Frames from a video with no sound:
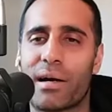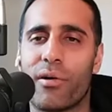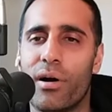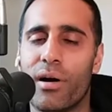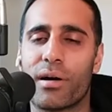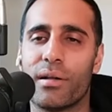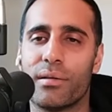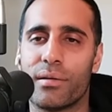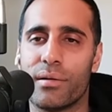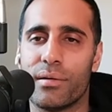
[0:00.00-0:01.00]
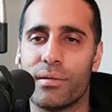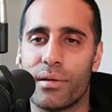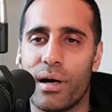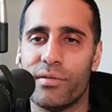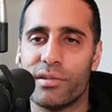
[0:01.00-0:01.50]
hundred billion dollar
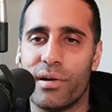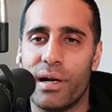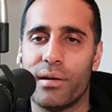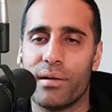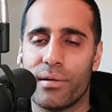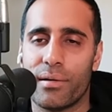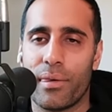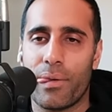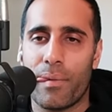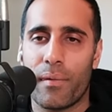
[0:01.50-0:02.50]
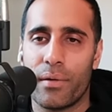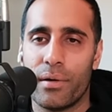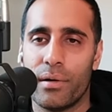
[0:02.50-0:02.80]
private right? company. Yeah.